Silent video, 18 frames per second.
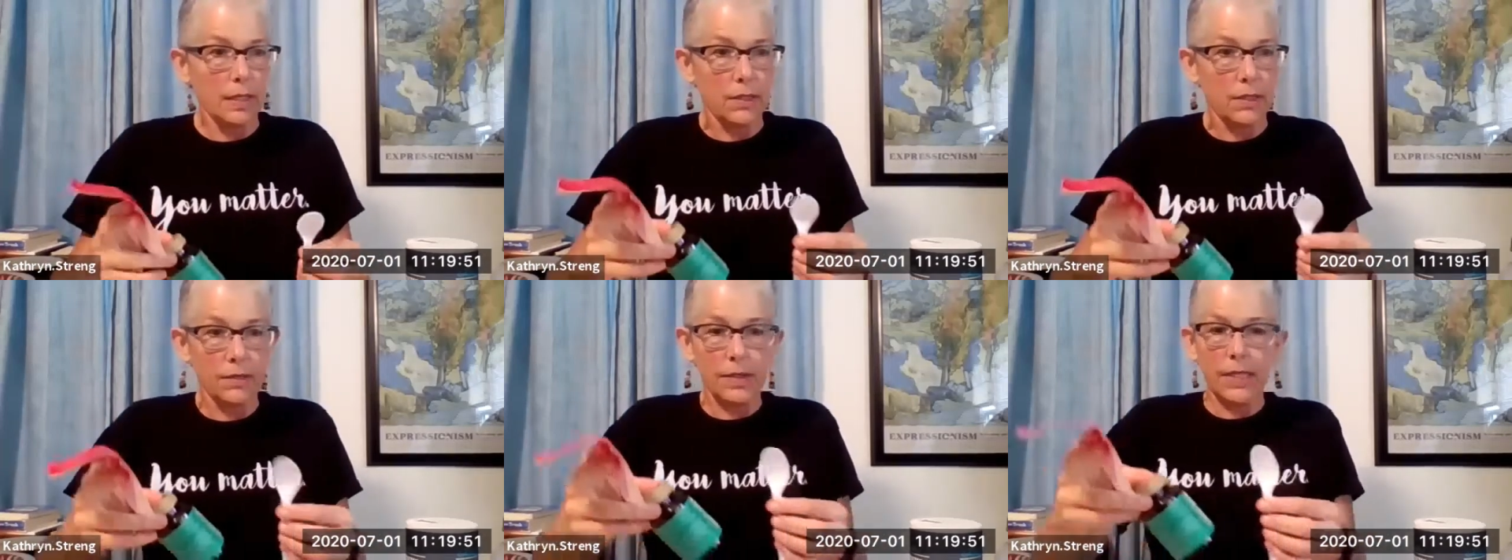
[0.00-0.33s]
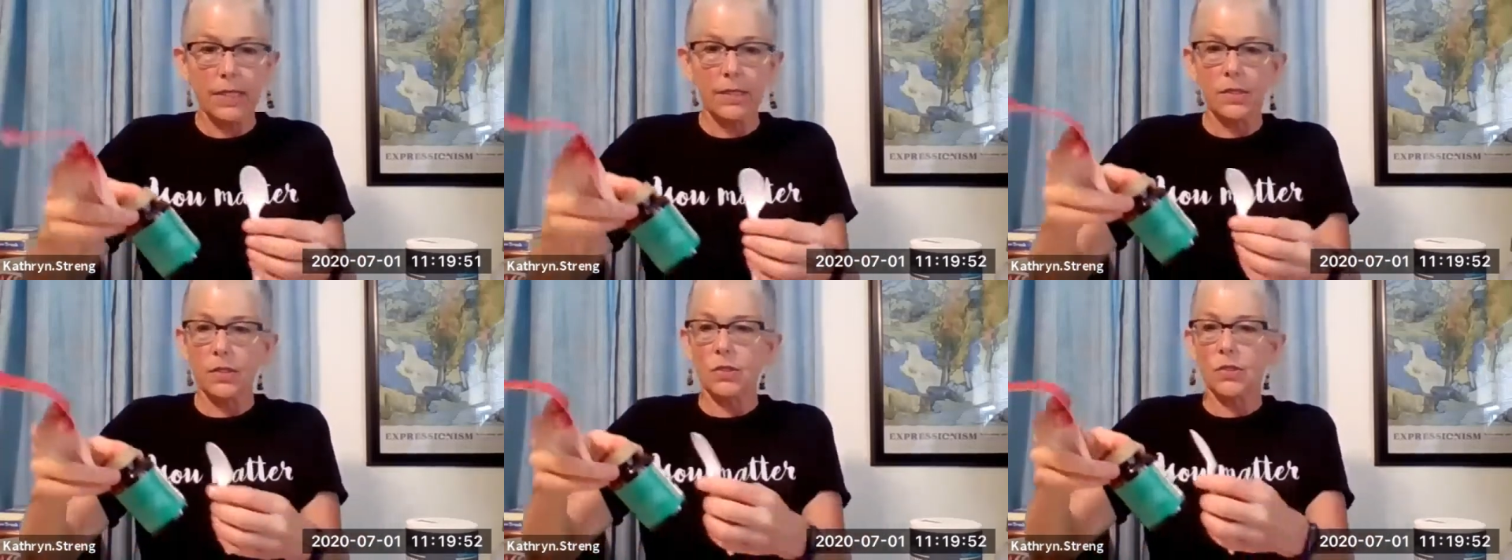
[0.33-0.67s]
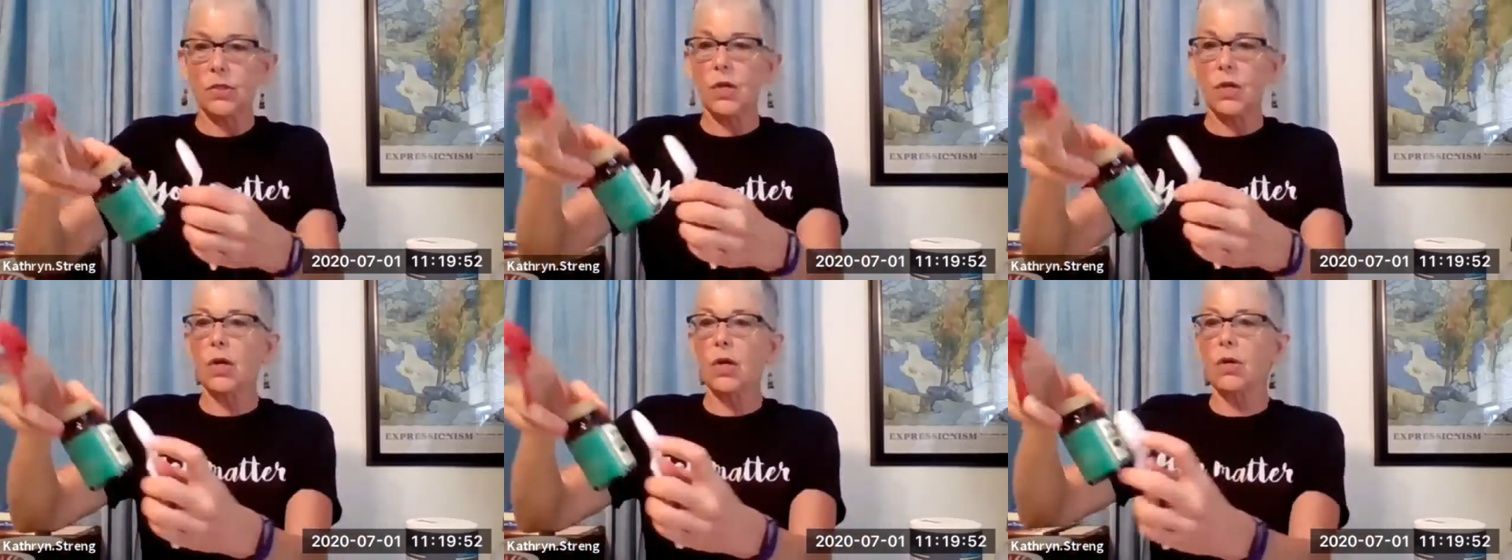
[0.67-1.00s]
All right,
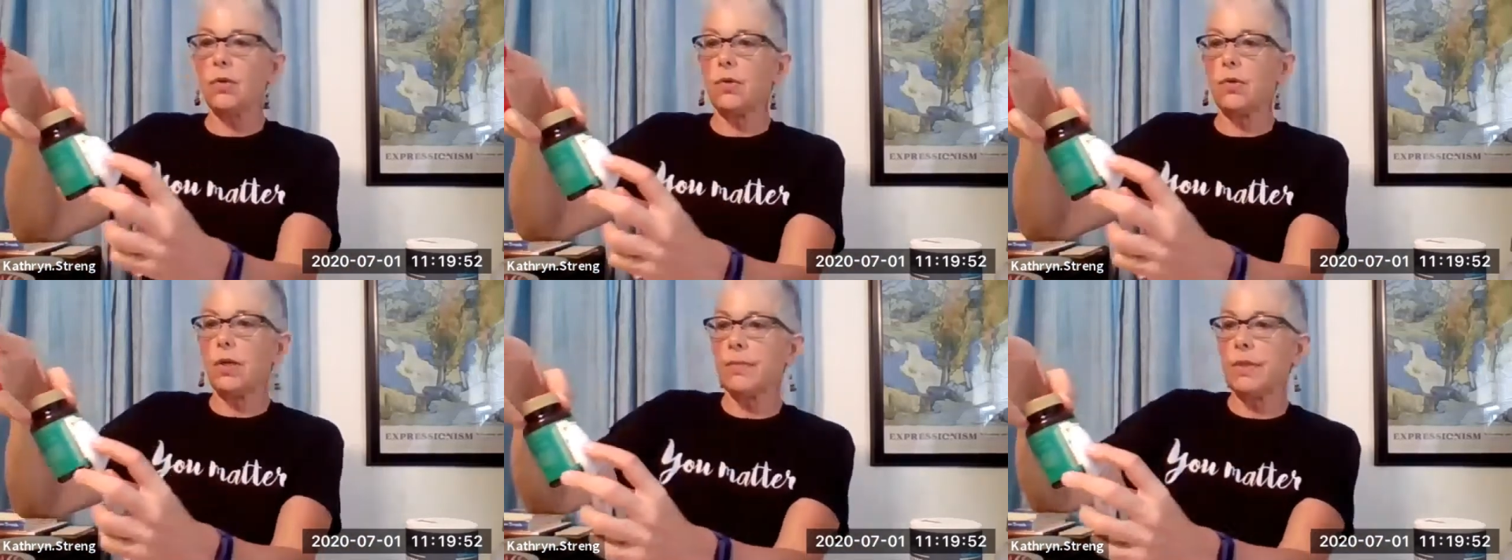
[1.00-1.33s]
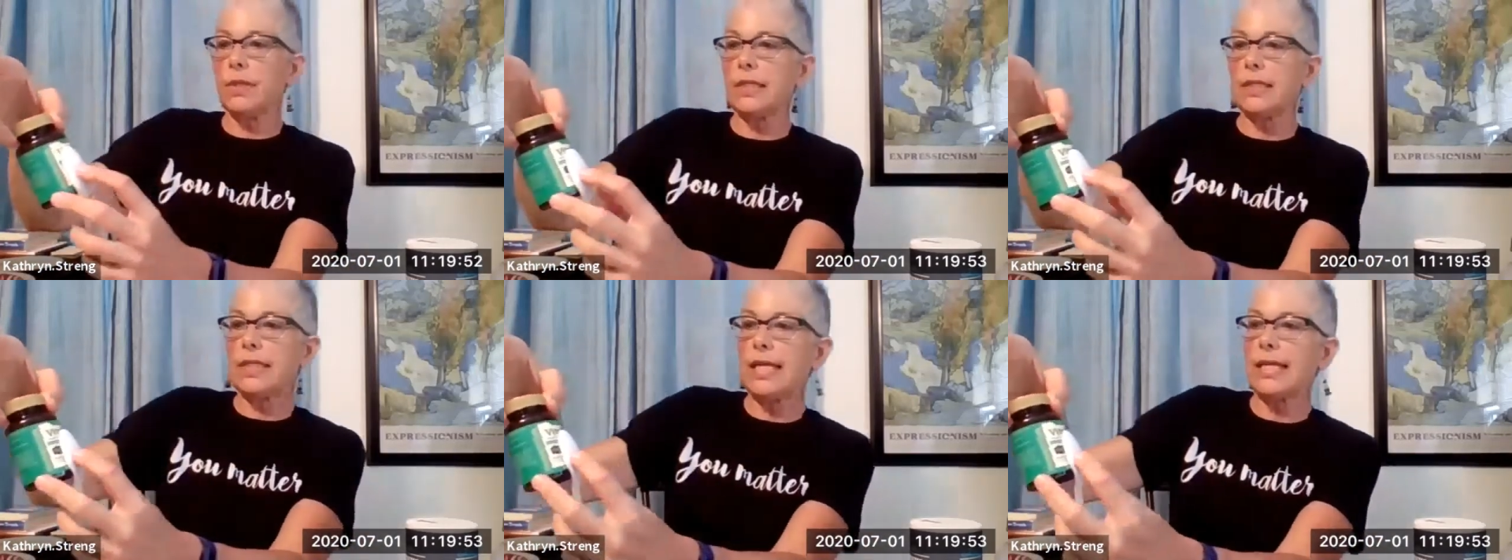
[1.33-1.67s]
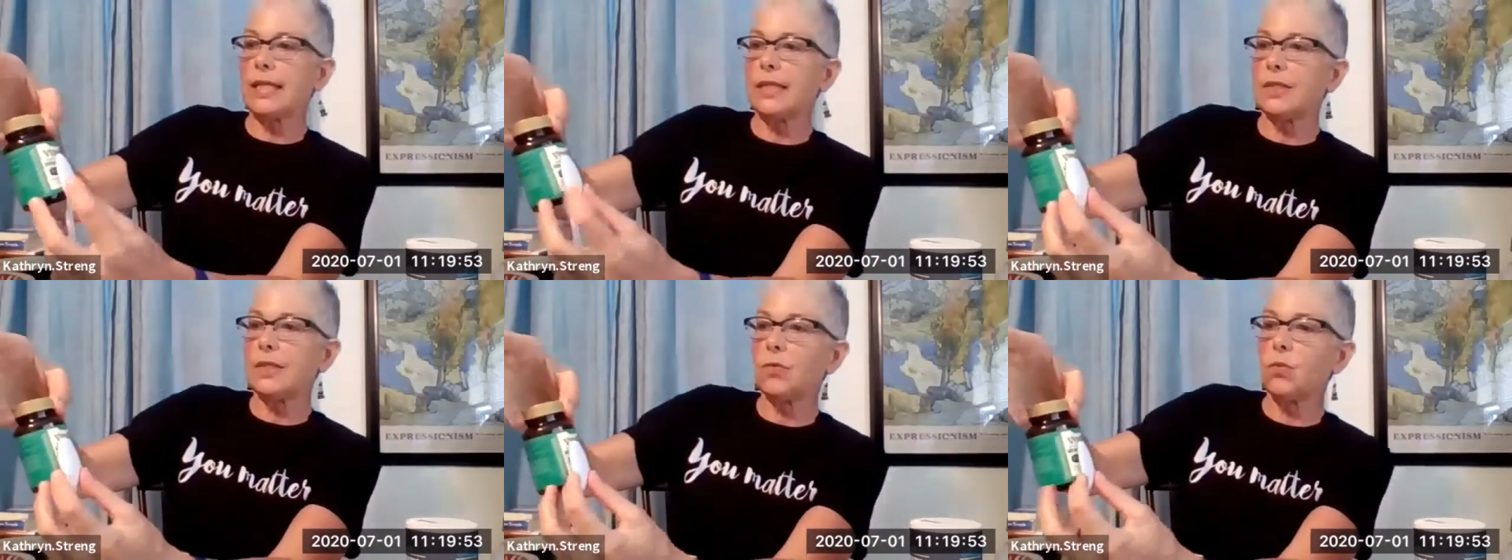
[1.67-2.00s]
so I'm gonna
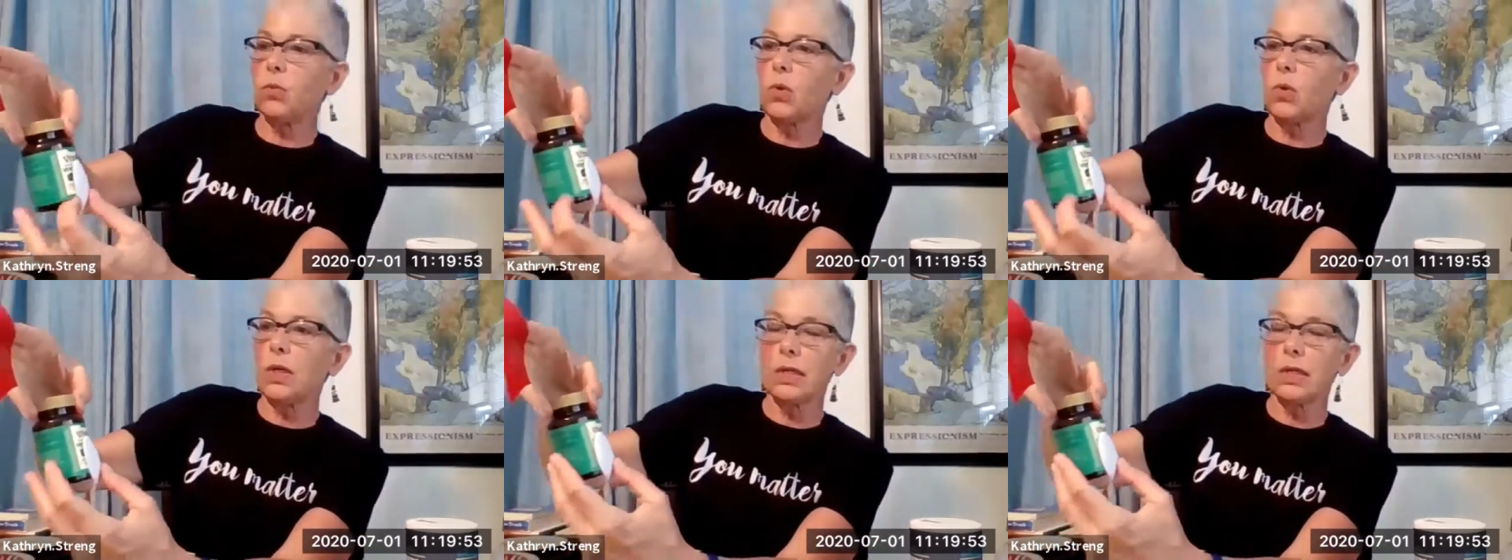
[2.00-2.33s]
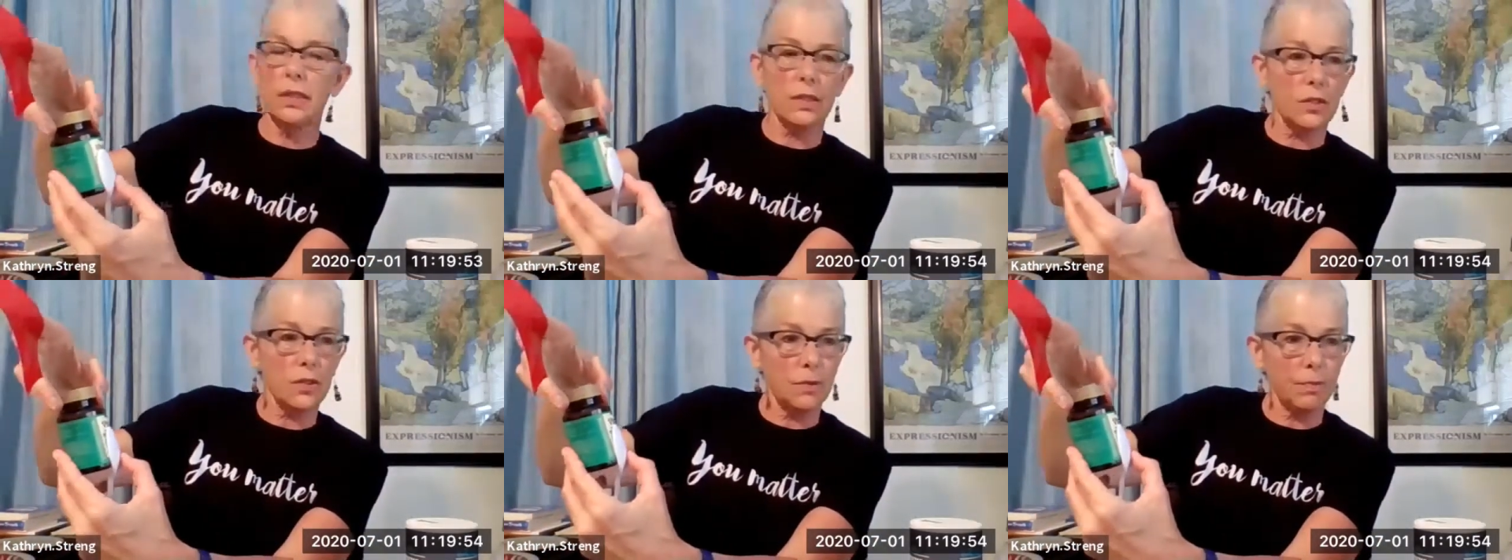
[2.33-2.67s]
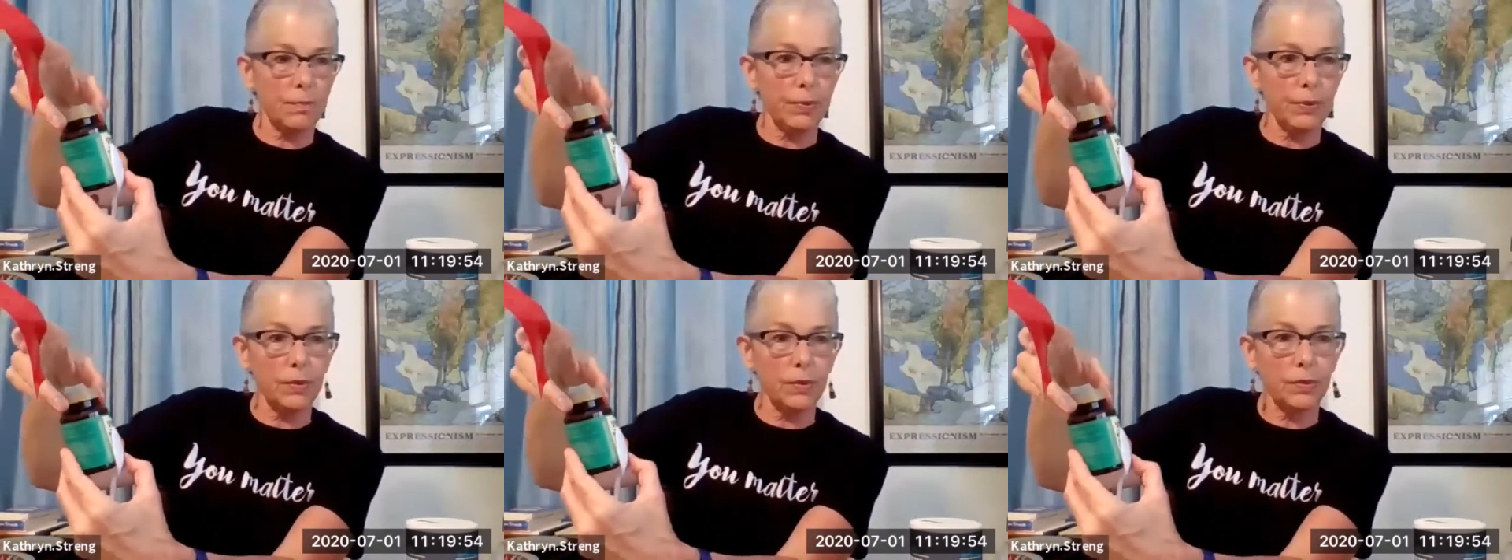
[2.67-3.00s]
take this 1
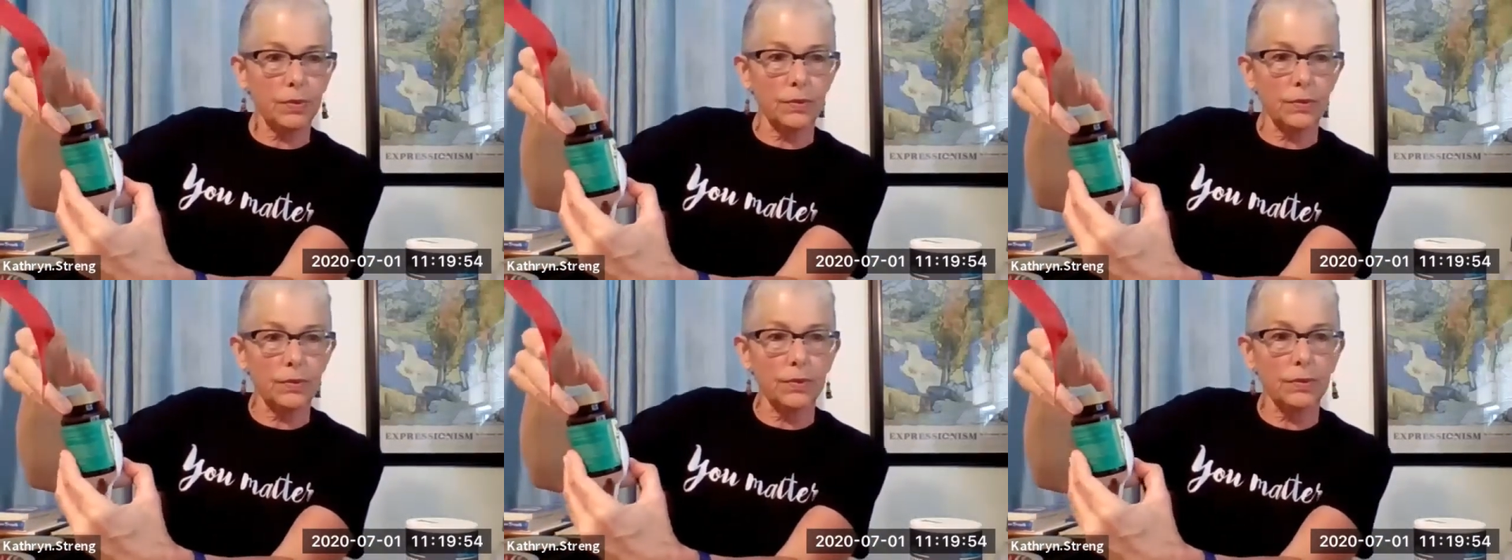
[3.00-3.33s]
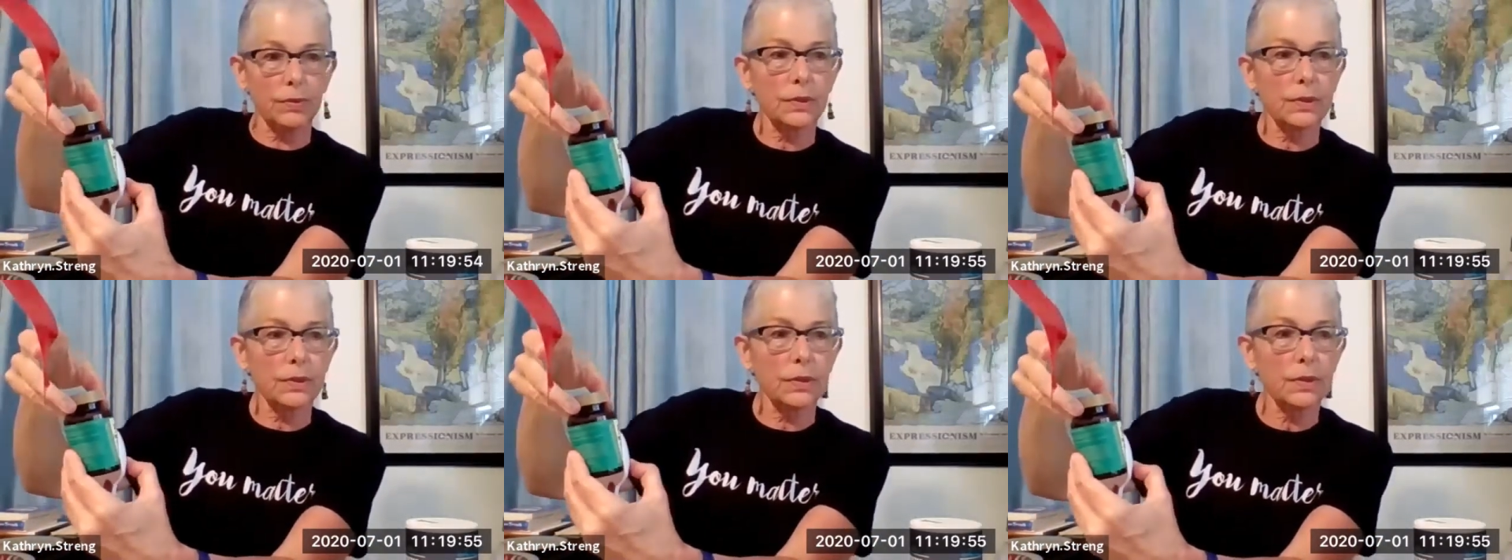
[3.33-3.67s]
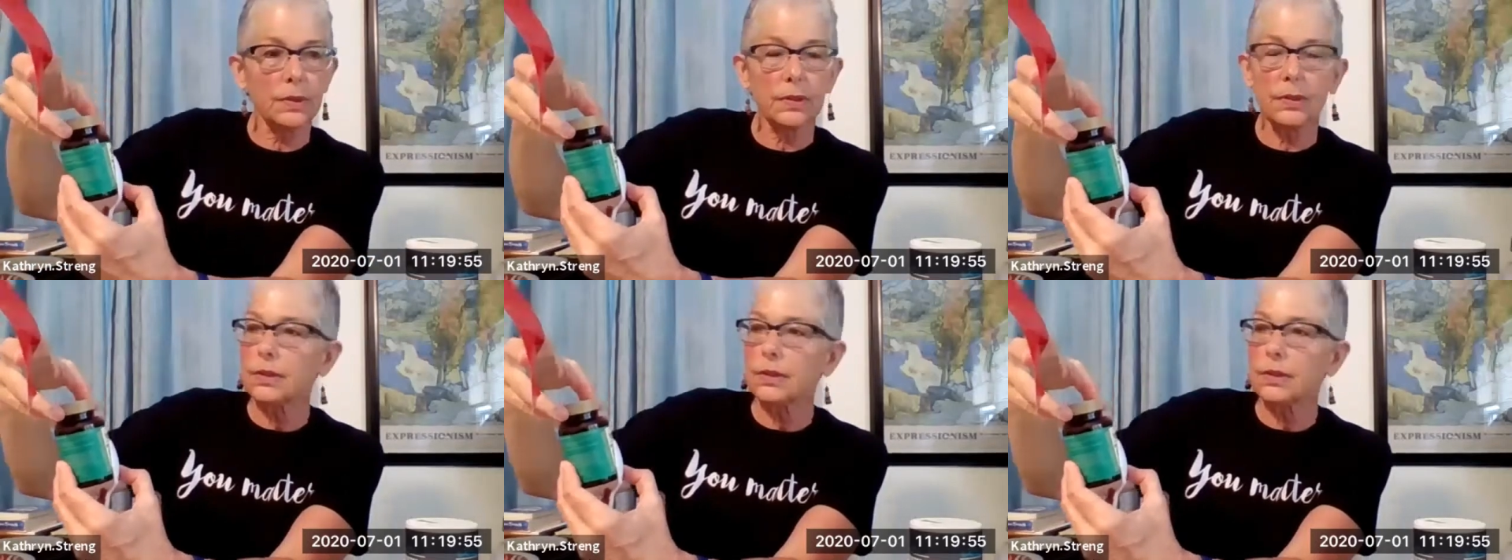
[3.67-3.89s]
spoon,